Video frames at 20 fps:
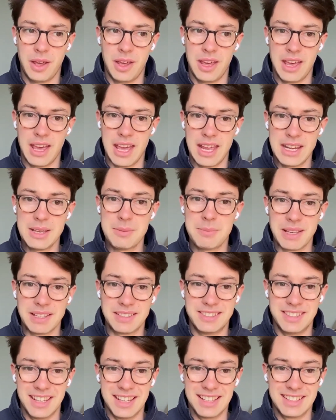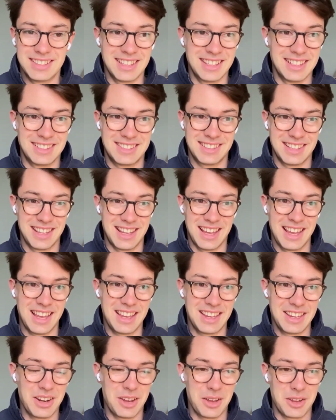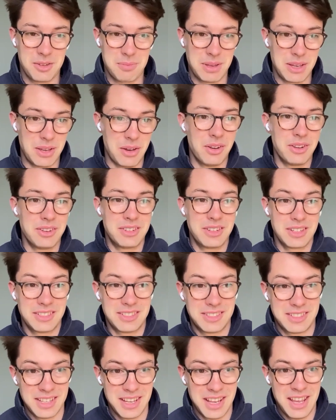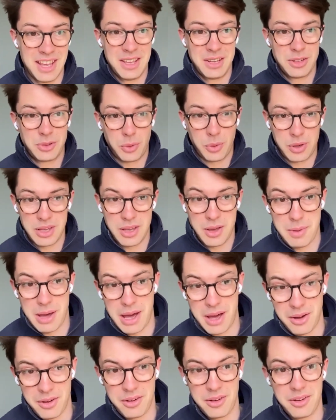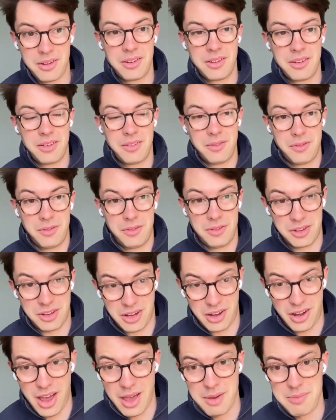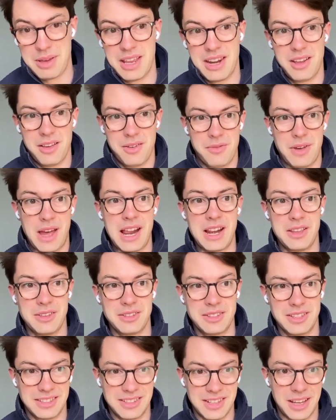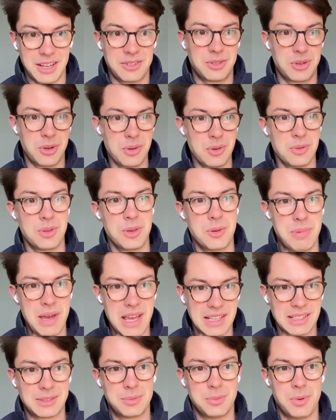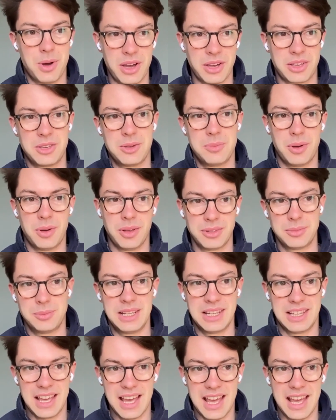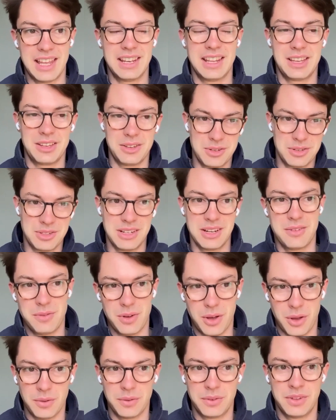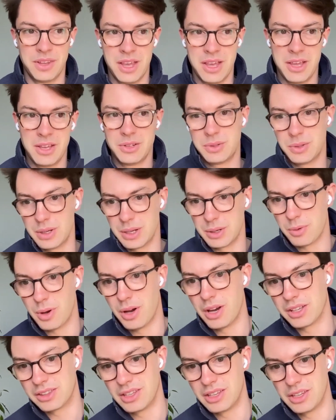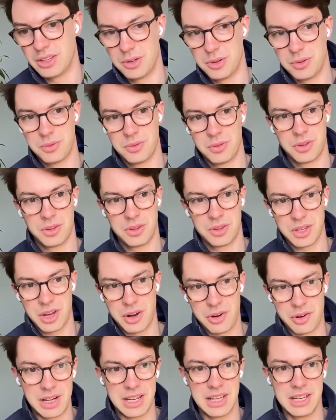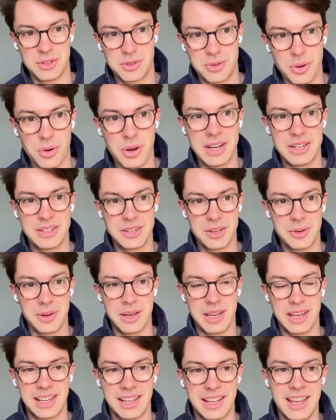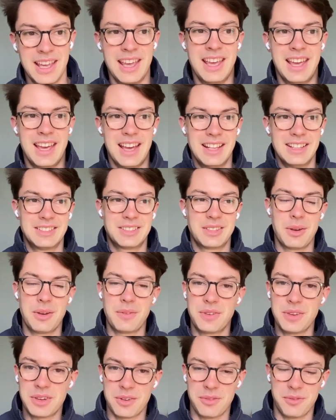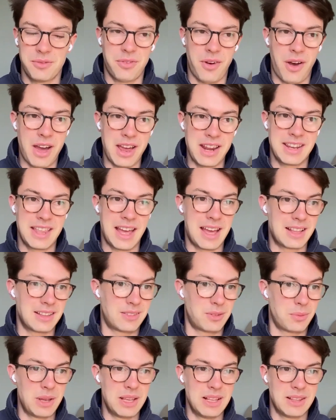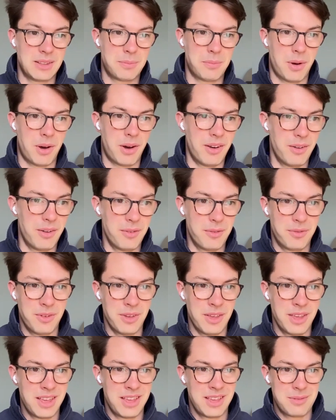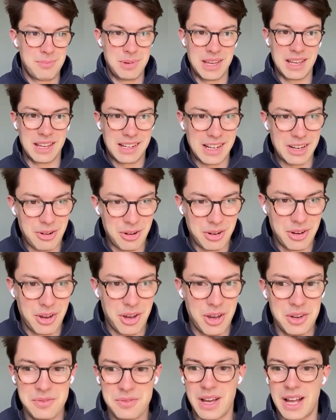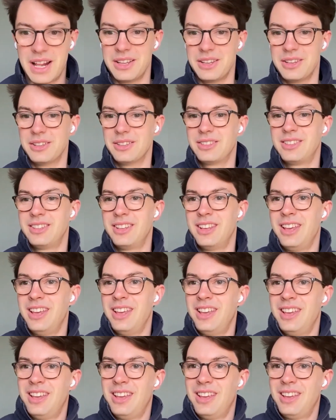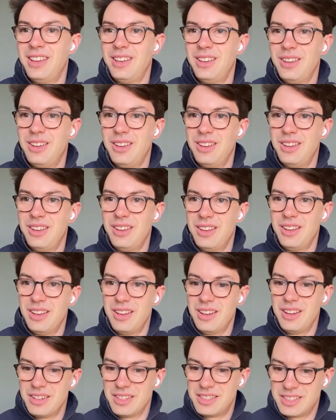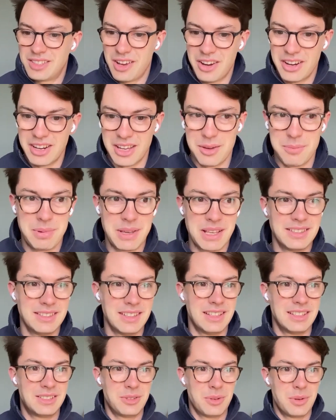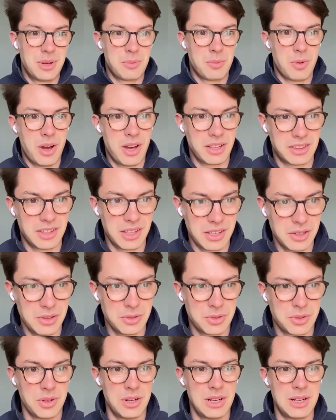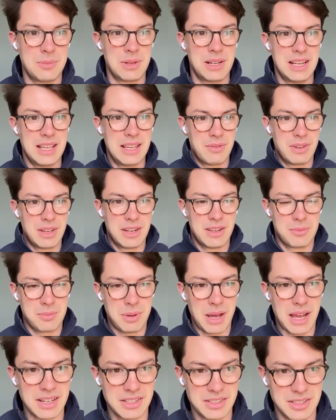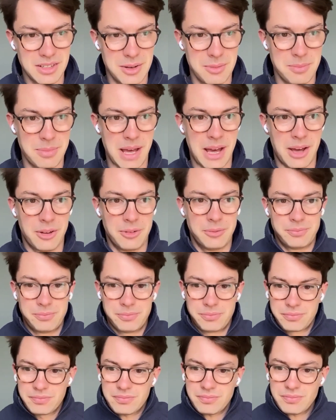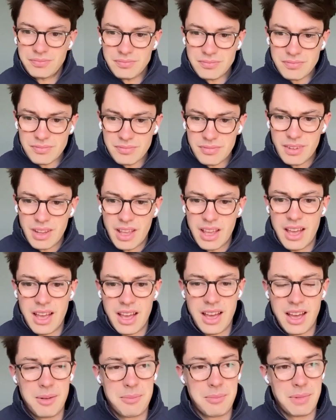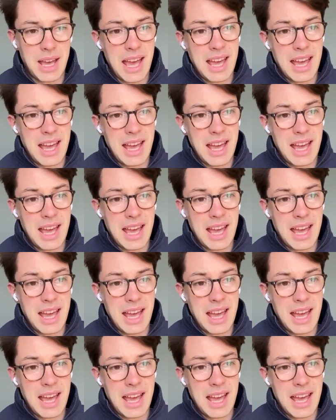any business, it's, beyond just talking about climate and values, it's like, do the best work you possibly can. That usually involves doing work that you thoroughly enjoy doing. And so if you can find that sweet spot of being clear on your own values, starting a business, doing work that you truly believe in, are passionate about, and